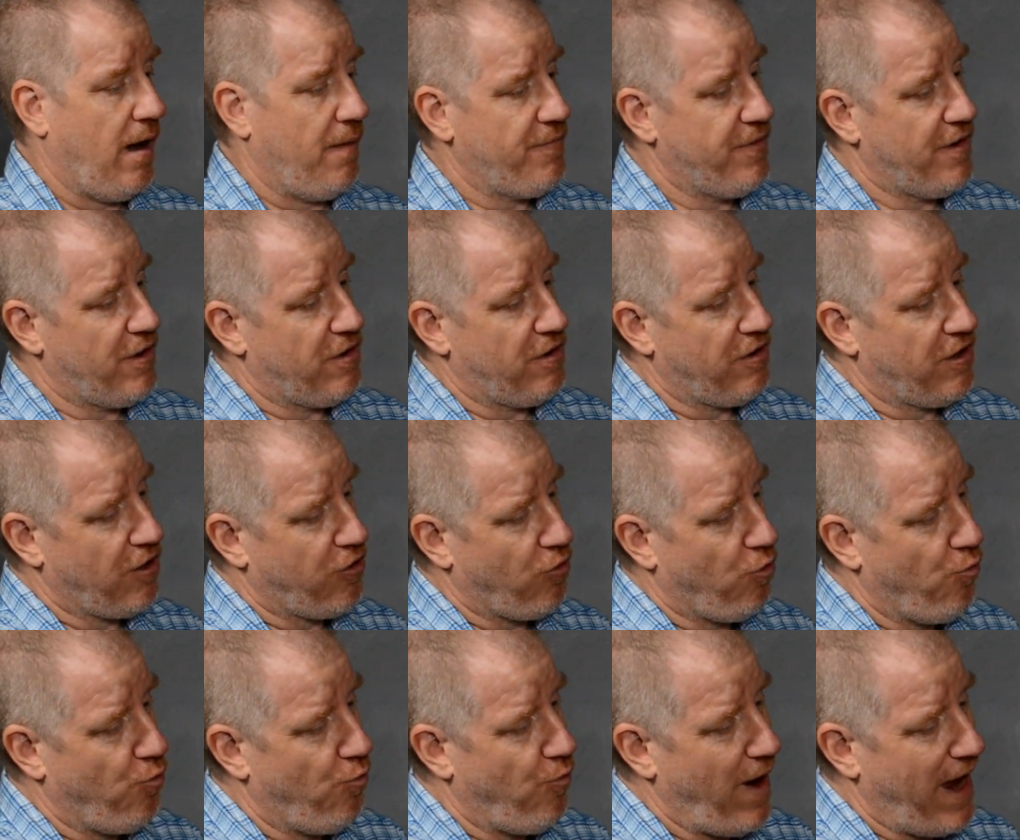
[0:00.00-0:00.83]
They're a
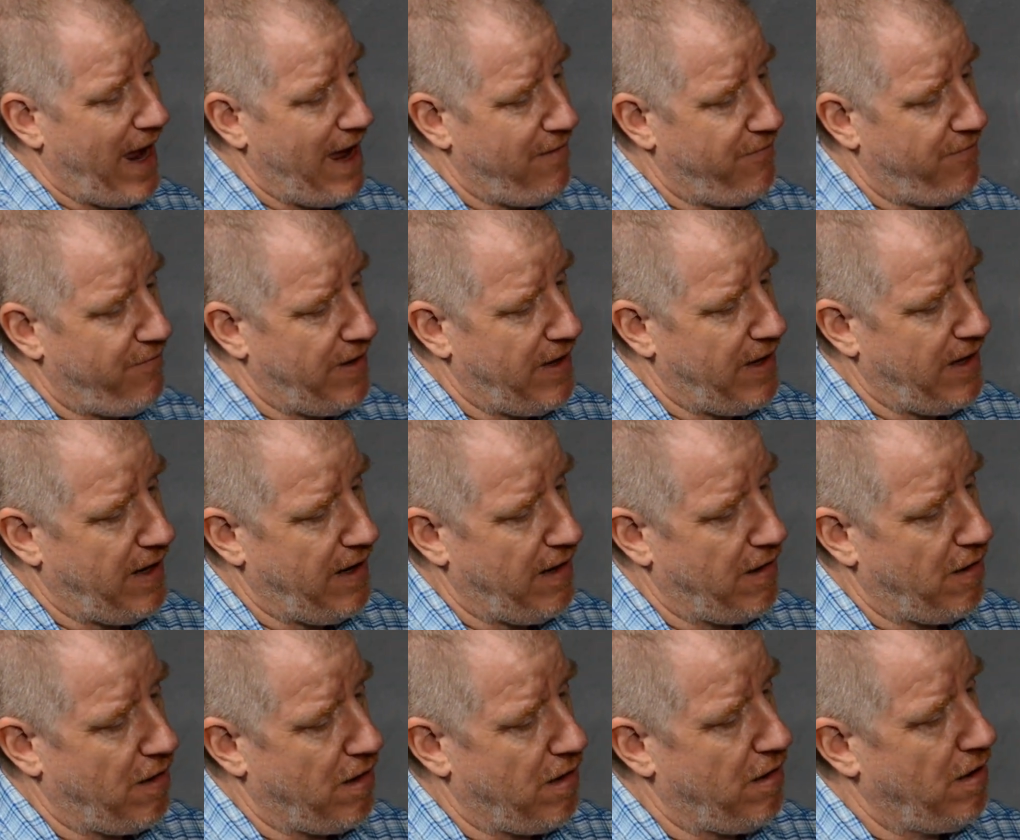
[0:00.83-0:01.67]
little wavy
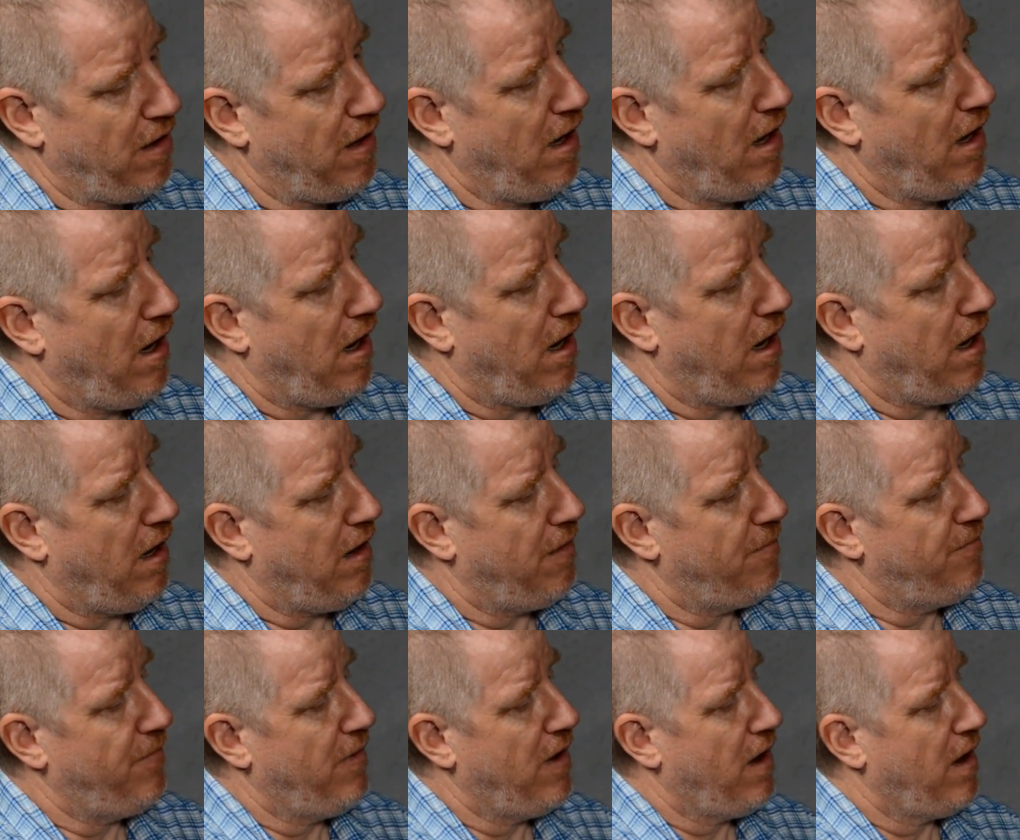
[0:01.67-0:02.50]
here,
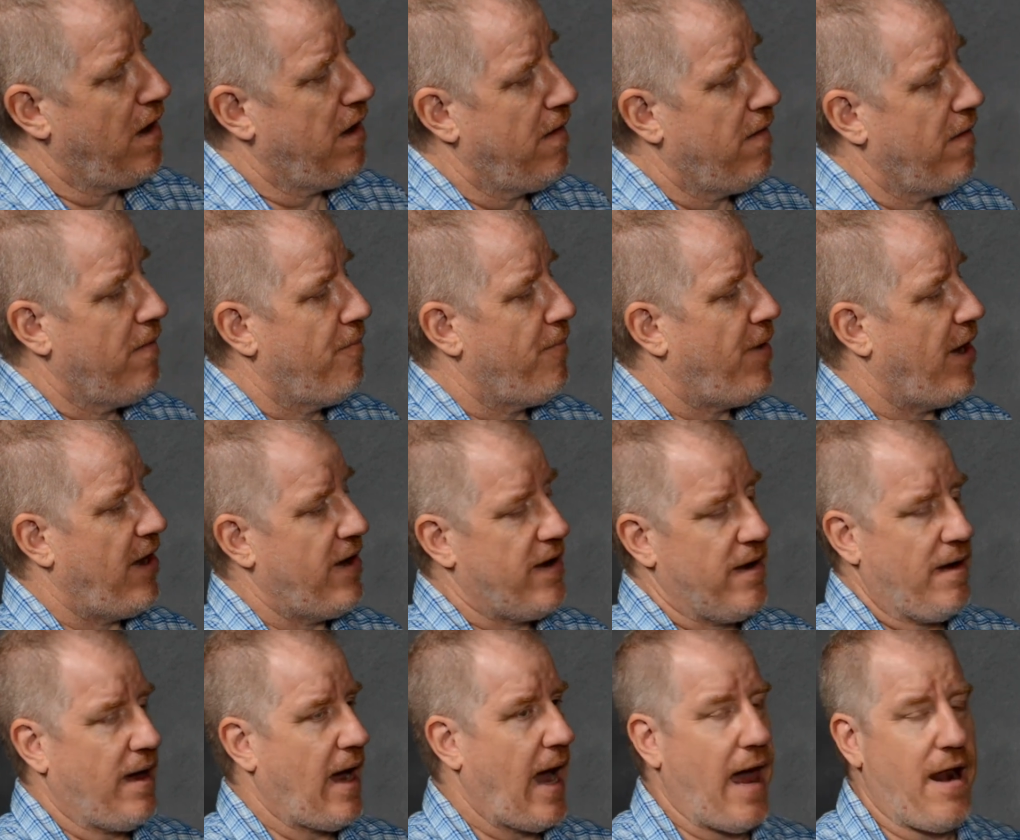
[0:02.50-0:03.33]

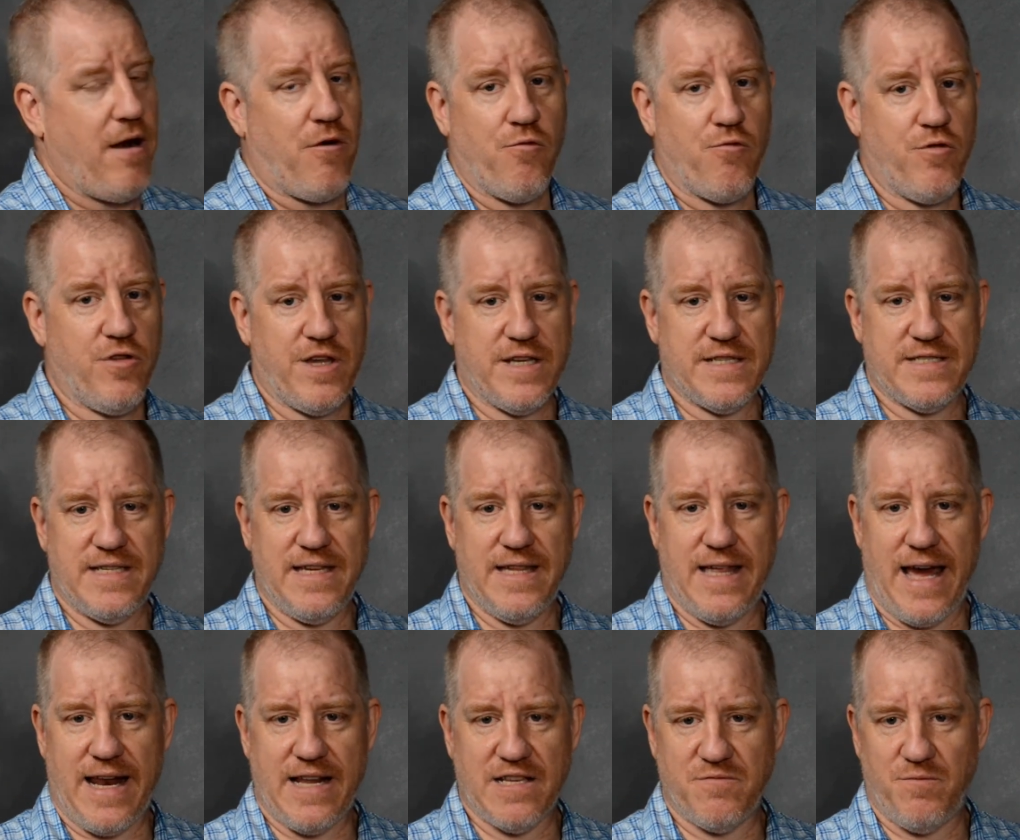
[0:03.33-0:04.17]
but I don't really see
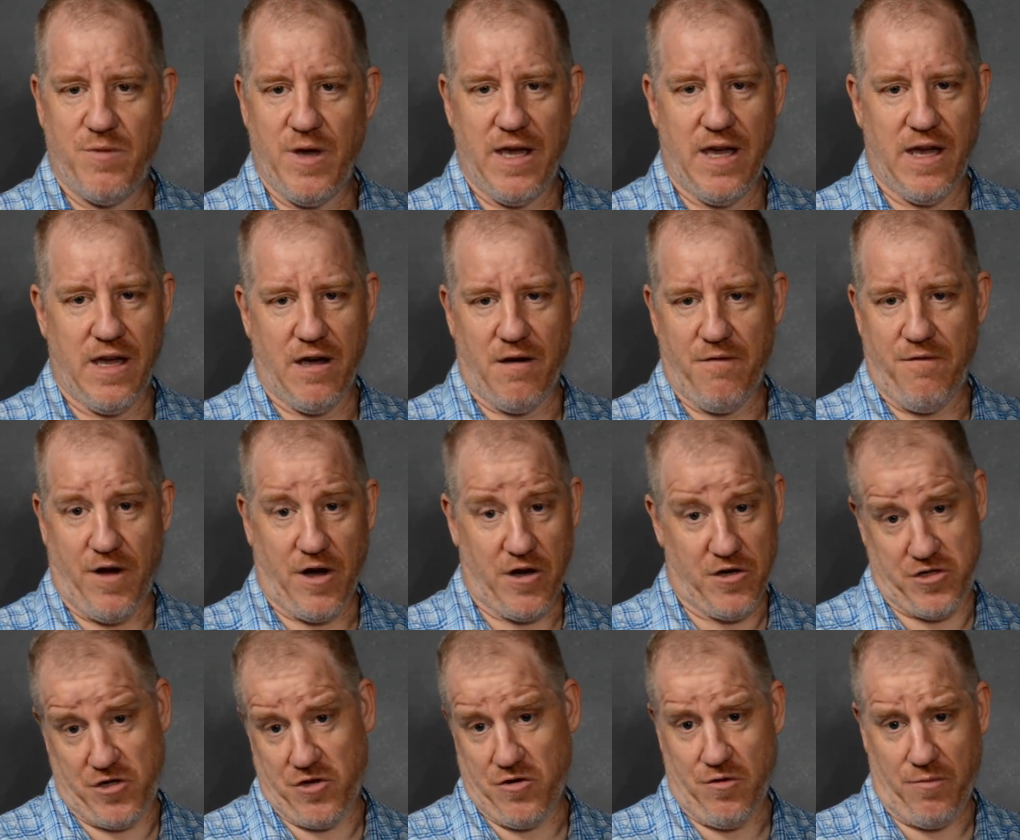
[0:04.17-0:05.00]
that as being a
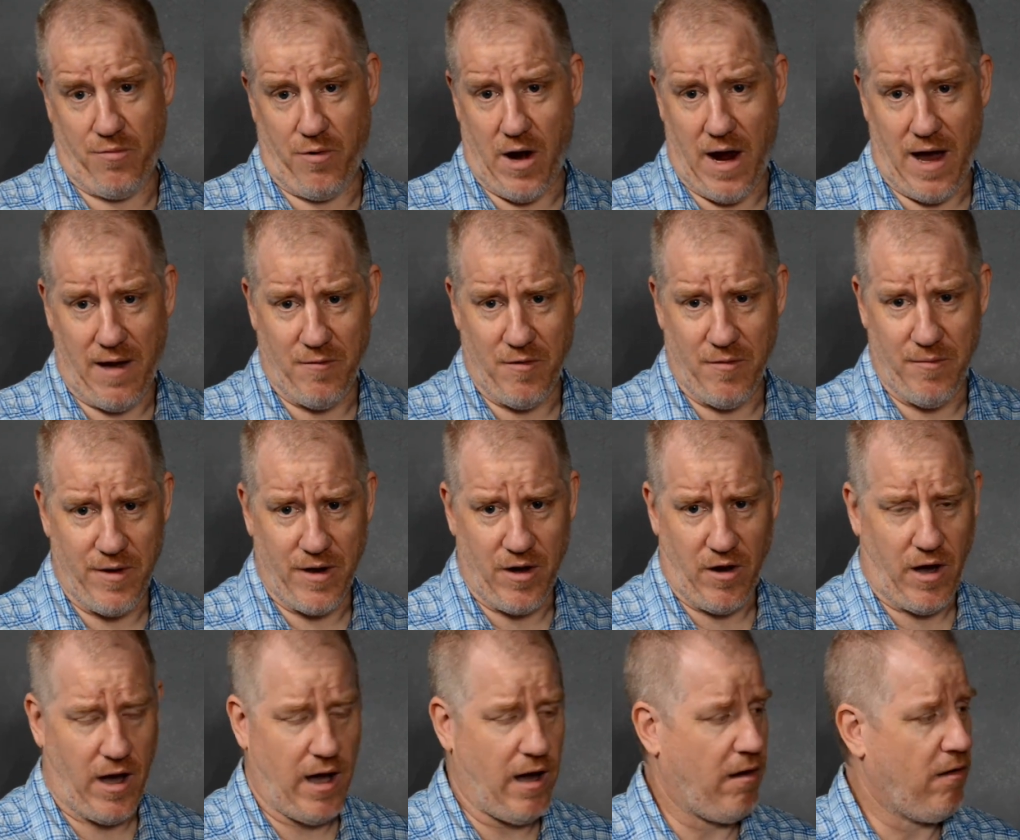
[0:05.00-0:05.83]
functional problem at
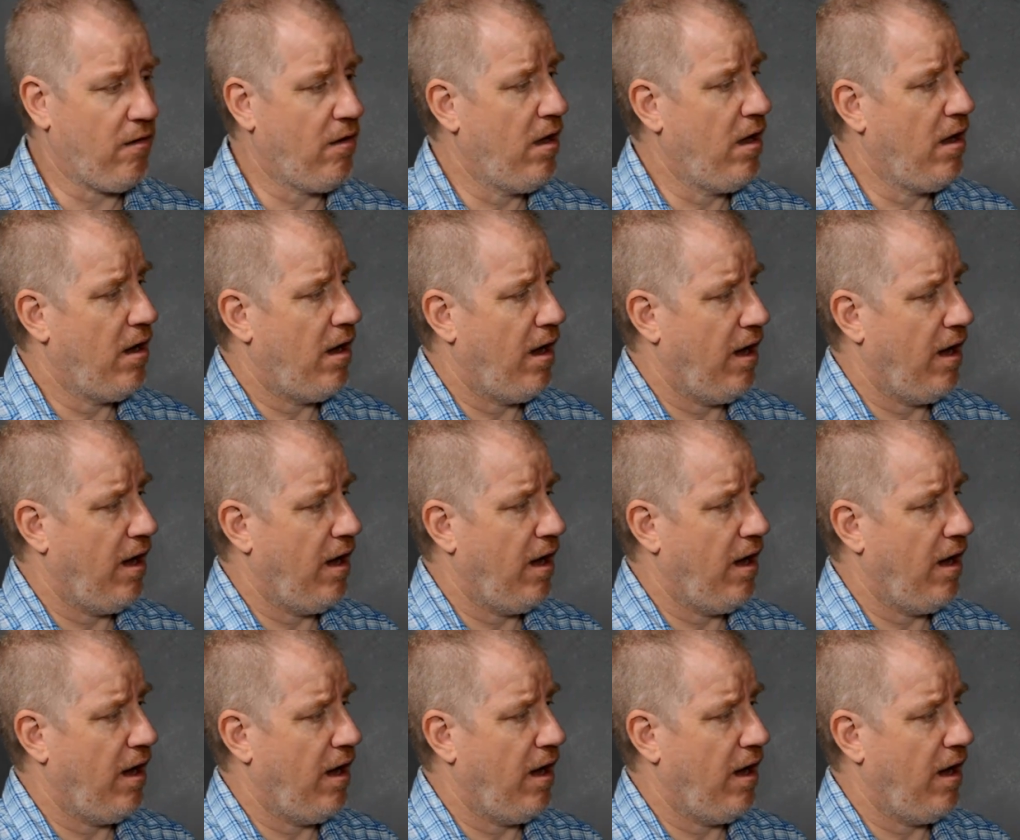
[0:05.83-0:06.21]
all.